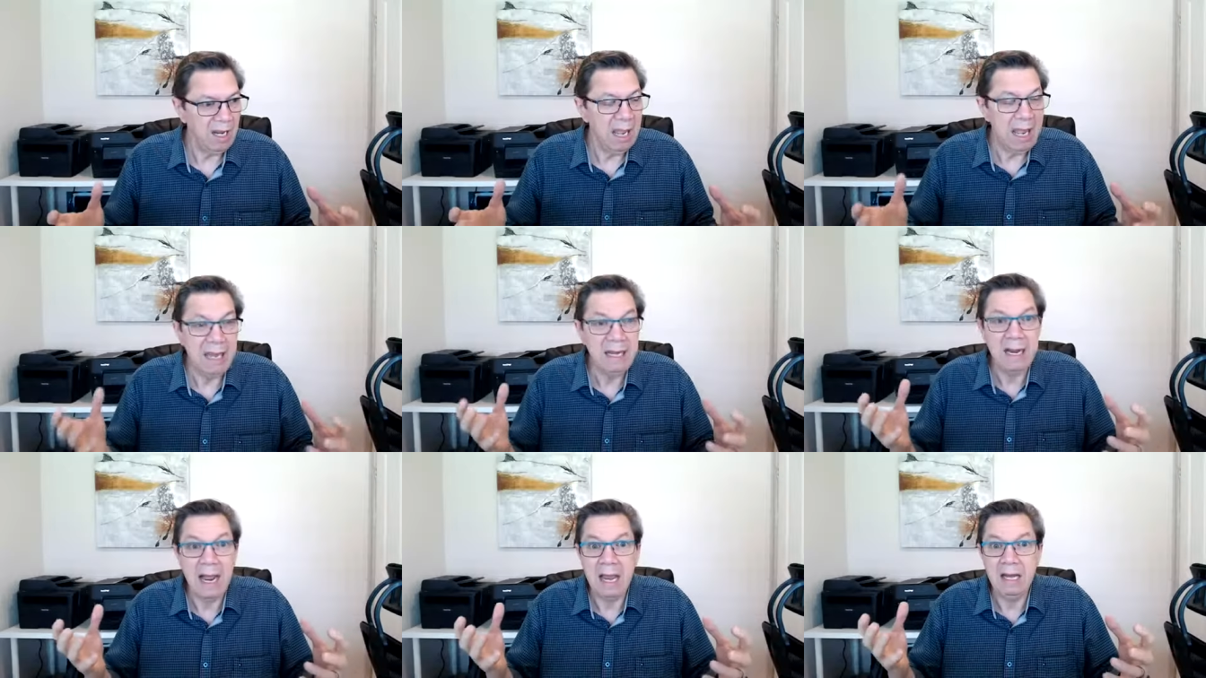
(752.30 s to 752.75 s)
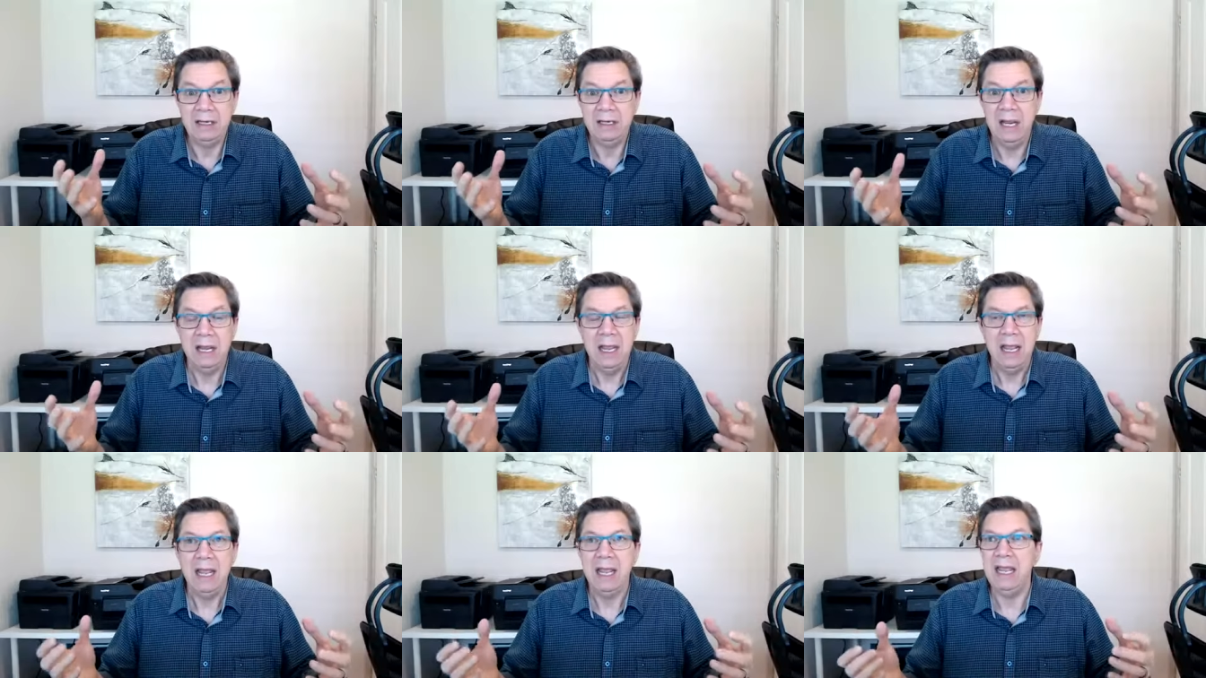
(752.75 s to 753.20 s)
And I,
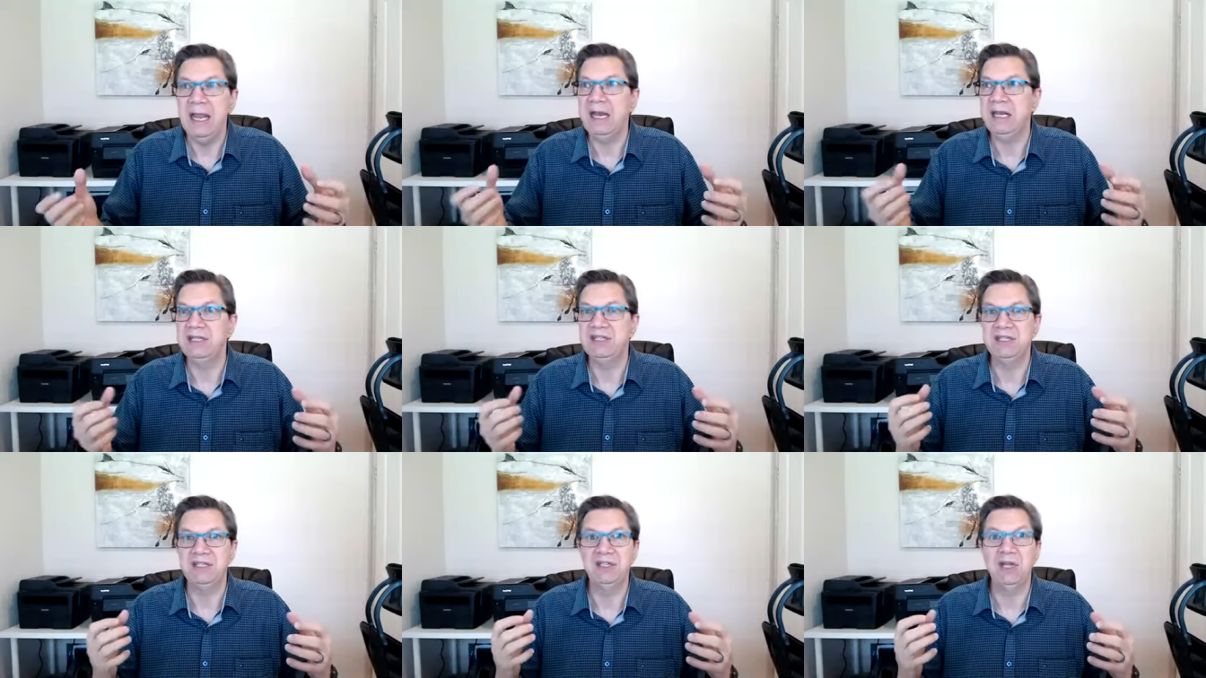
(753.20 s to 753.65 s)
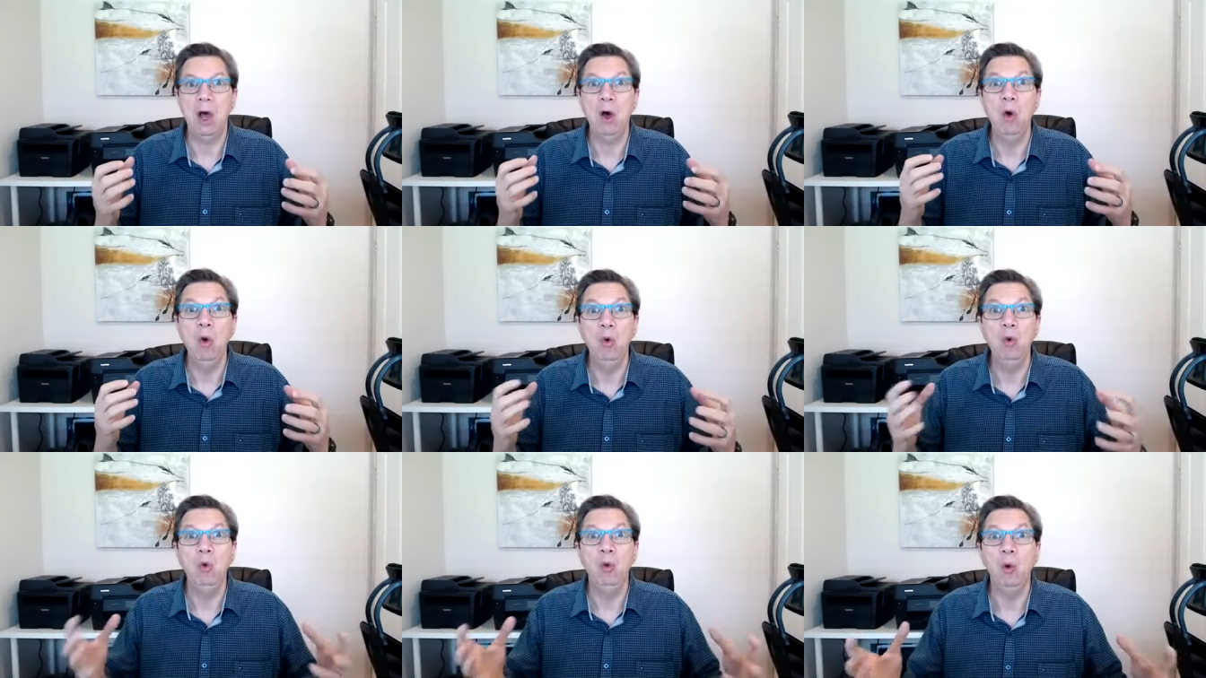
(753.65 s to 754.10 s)
it is
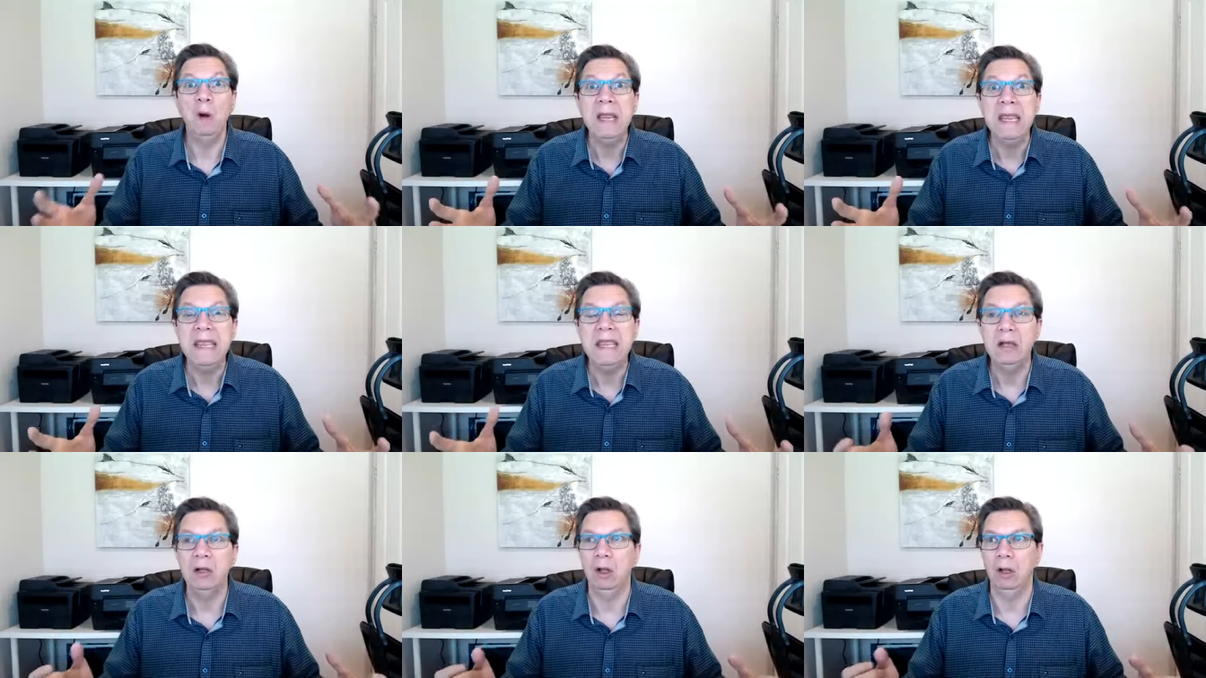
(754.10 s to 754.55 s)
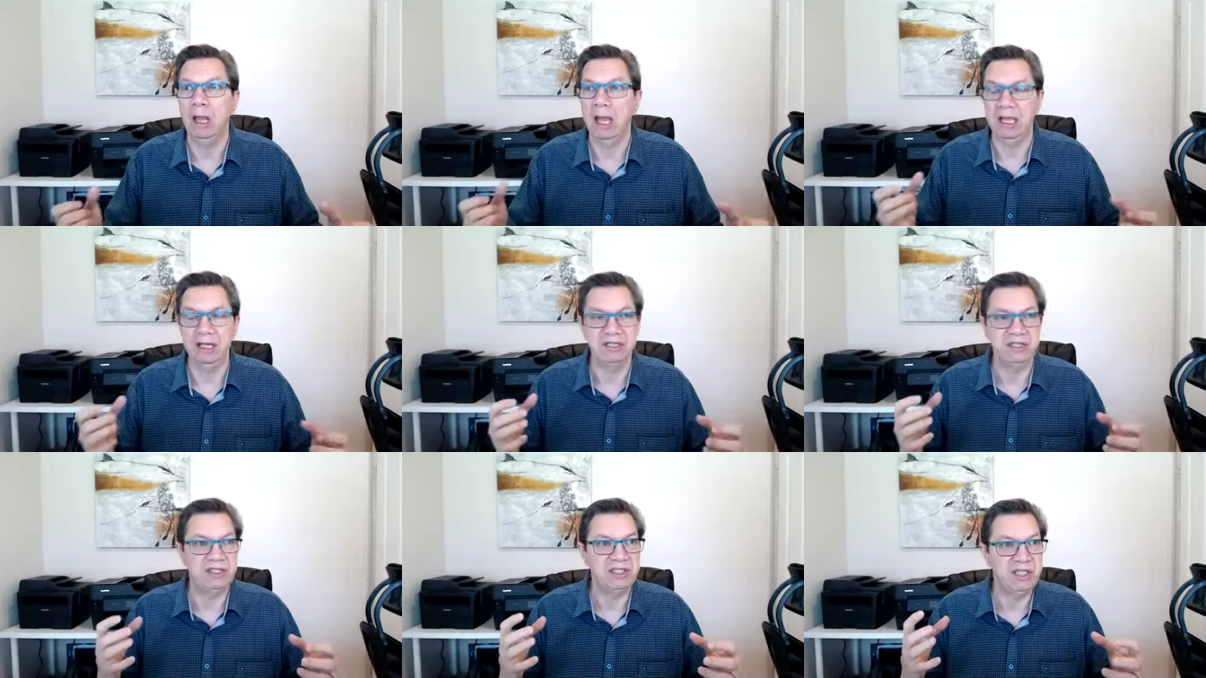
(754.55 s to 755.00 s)
so real
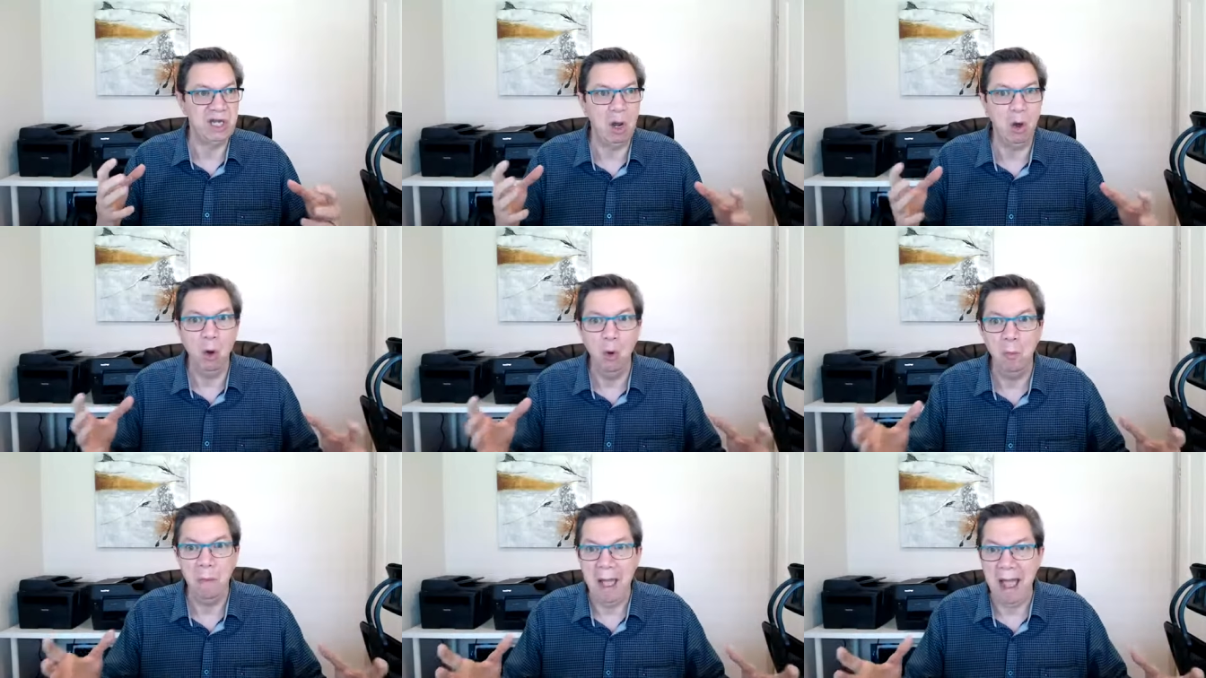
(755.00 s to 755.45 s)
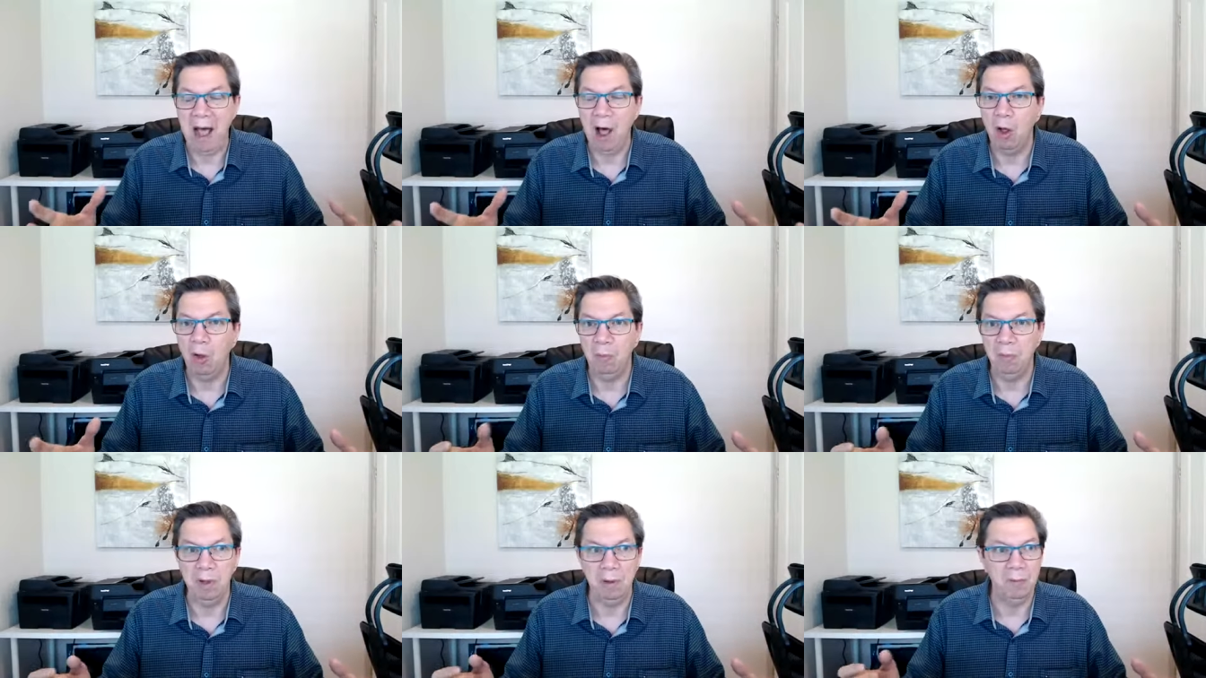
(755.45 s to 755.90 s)
and so
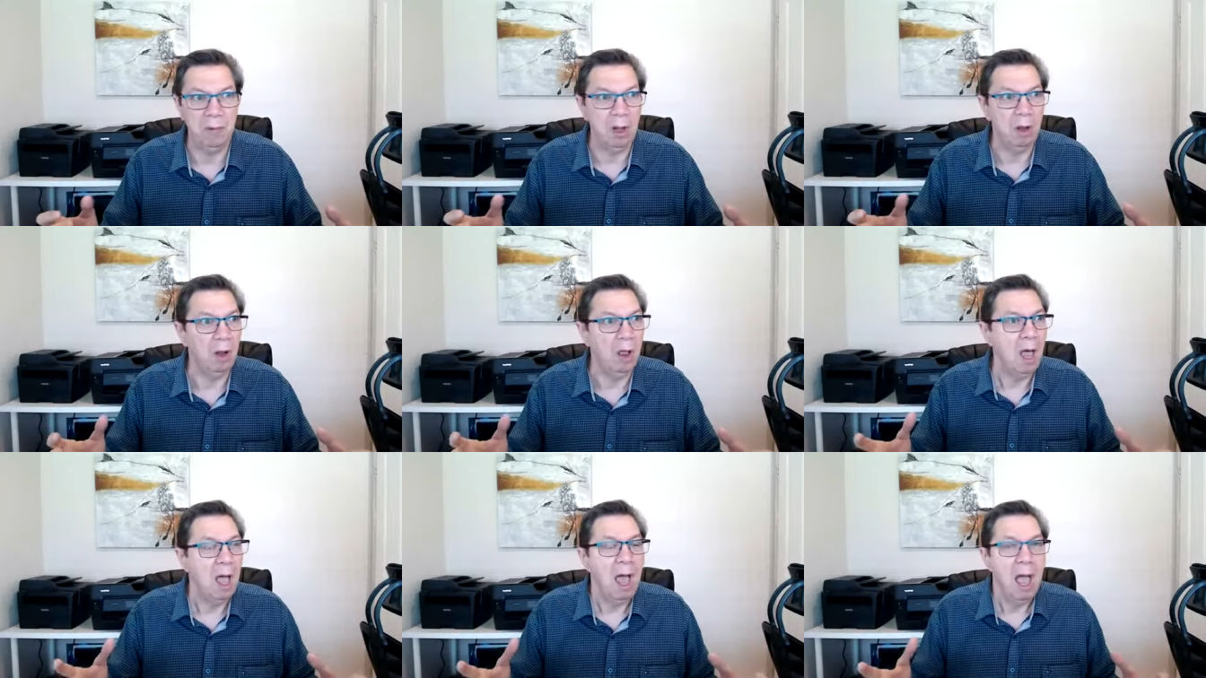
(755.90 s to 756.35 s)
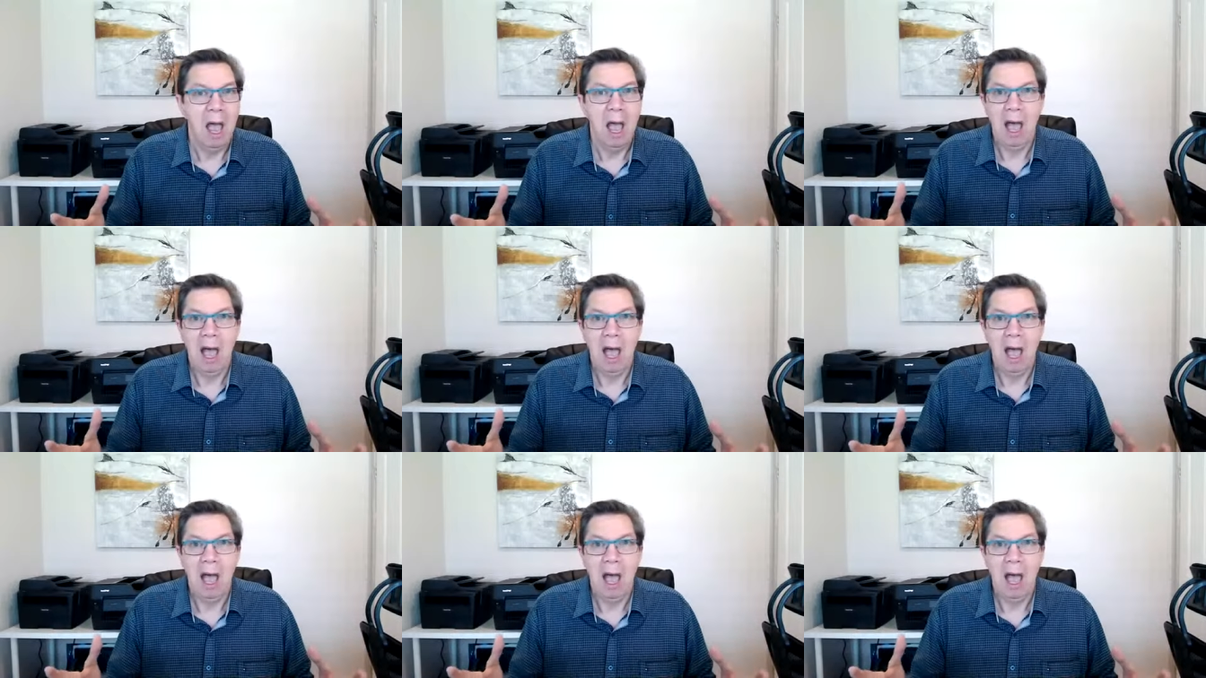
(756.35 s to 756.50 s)
palpable